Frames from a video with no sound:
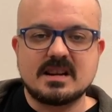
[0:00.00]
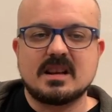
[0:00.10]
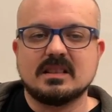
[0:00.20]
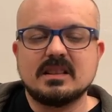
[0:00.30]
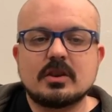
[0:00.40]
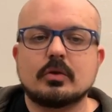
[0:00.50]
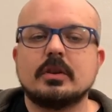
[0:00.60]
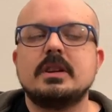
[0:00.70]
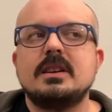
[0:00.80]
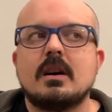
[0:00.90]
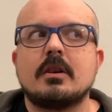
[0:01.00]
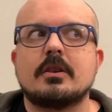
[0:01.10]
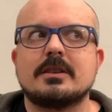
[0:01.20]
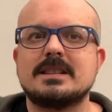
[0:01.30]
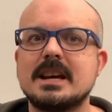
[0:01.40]
not literally on
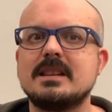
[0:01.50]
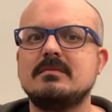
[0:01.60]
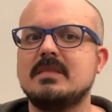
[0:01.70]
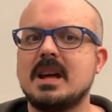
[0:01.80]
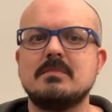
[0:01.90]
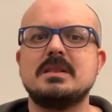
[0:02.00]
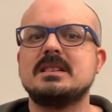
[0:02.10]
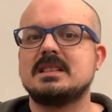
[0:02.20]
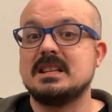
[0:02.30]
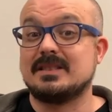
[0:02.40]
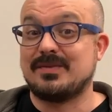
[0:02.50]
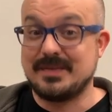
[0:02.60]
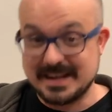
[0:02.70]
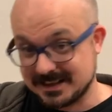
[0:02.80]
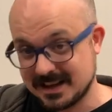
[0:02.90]
our dead NPC's
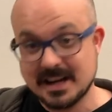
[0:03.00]
feet,